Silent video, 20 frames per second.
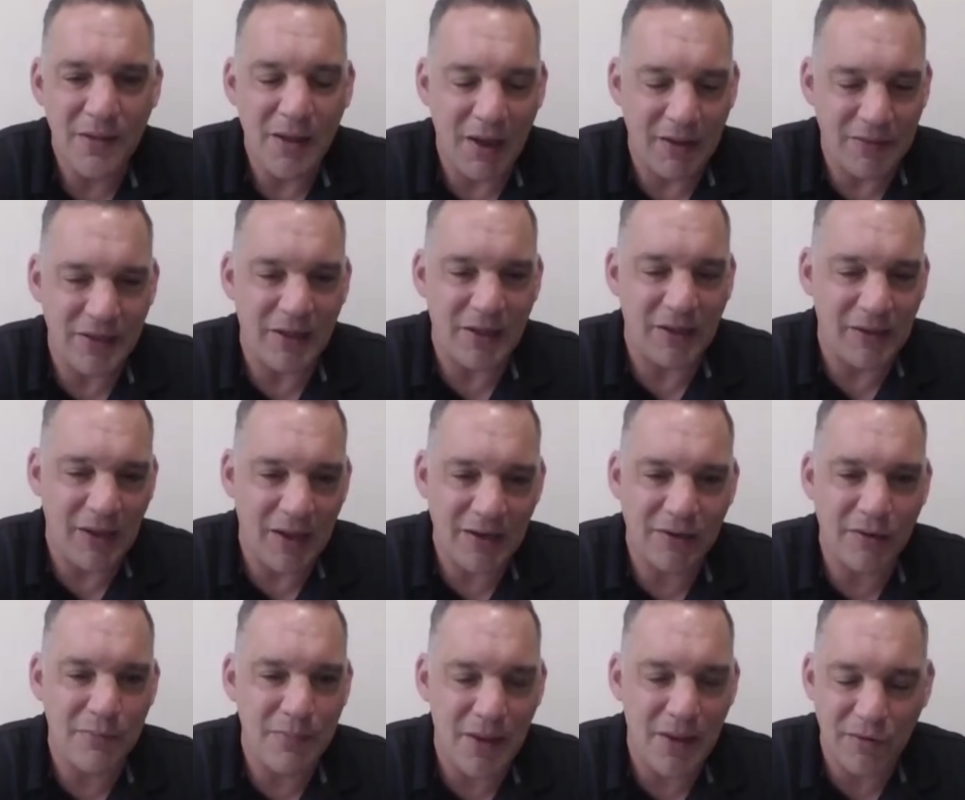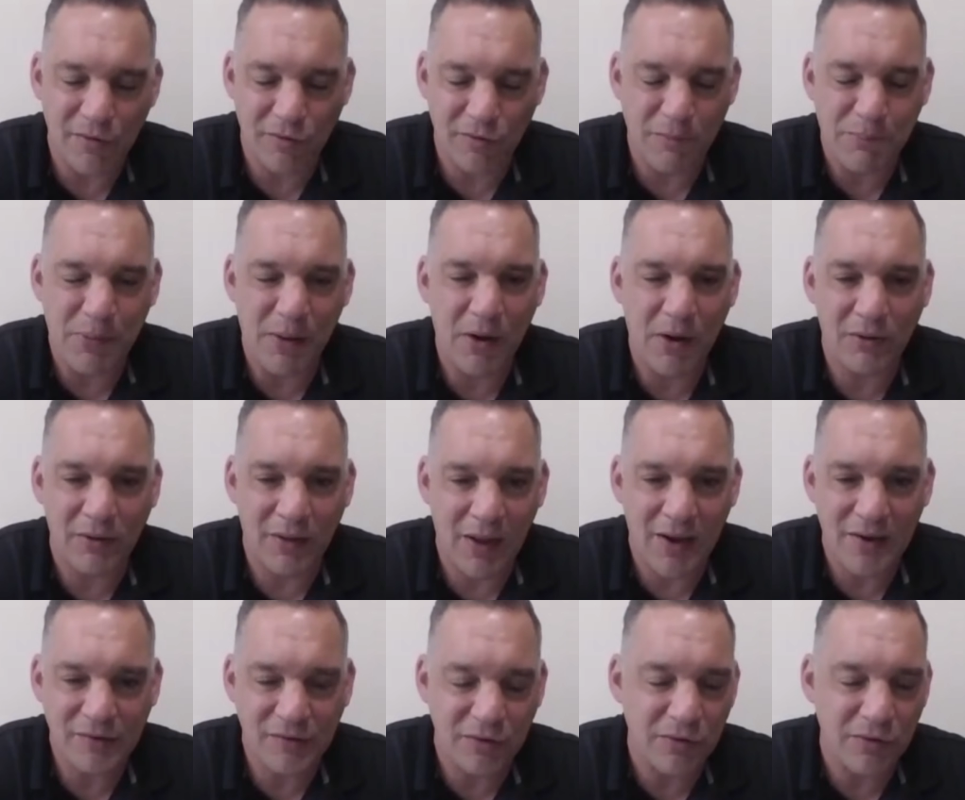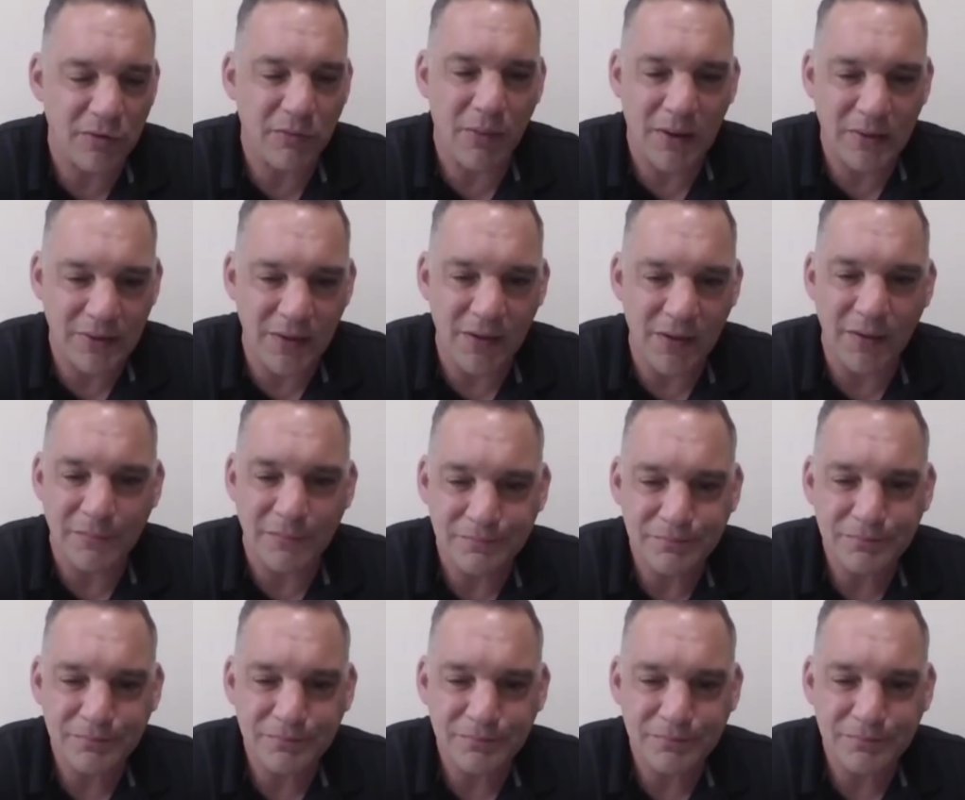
I think a lot of commanders are paralyzed to do the right thing.